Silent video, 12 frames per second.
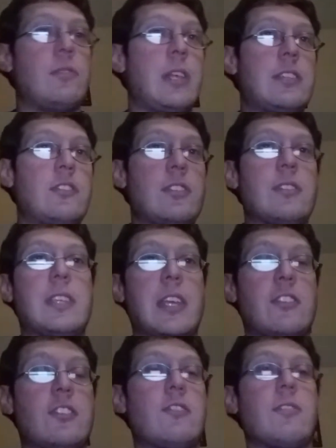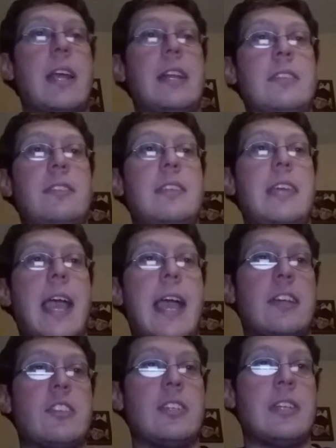let's just get straight into the
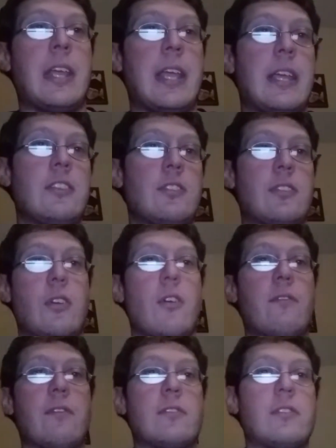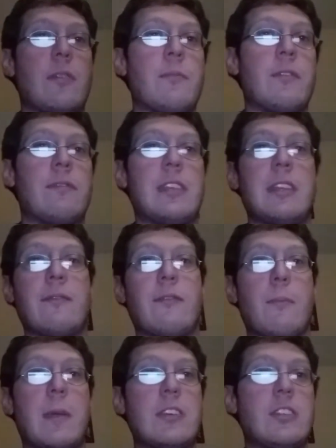action and just go over some of the
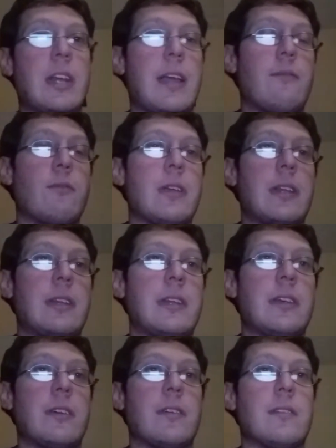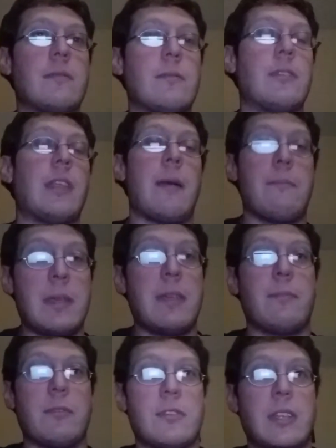information I have written here. Well, not
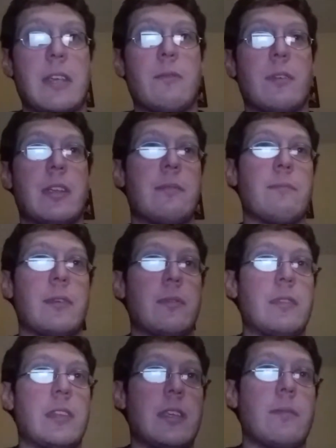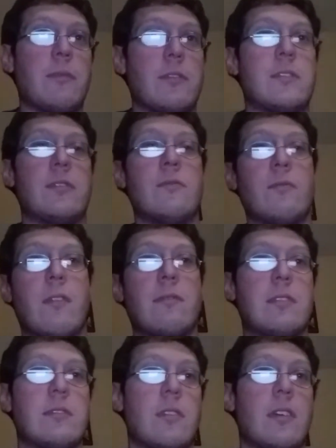me per se written, but the person who
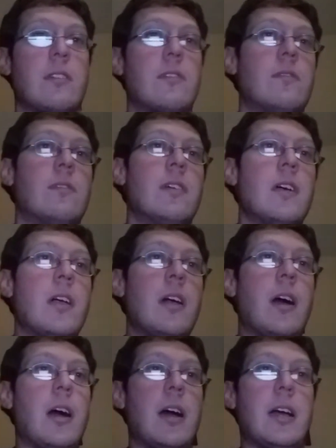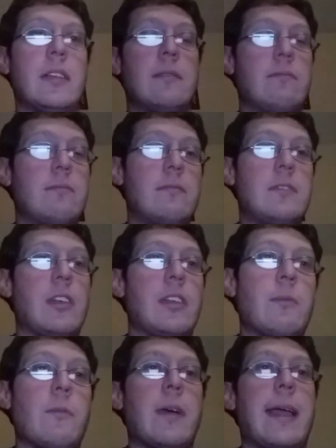wrote this article
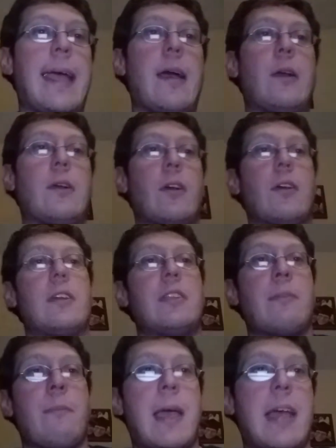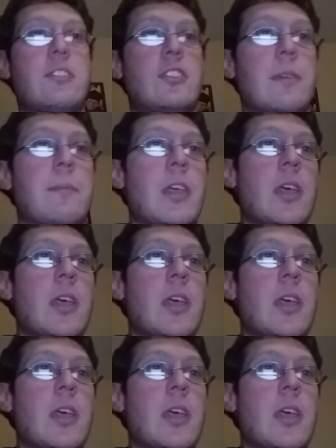telling what occurred in the matchup.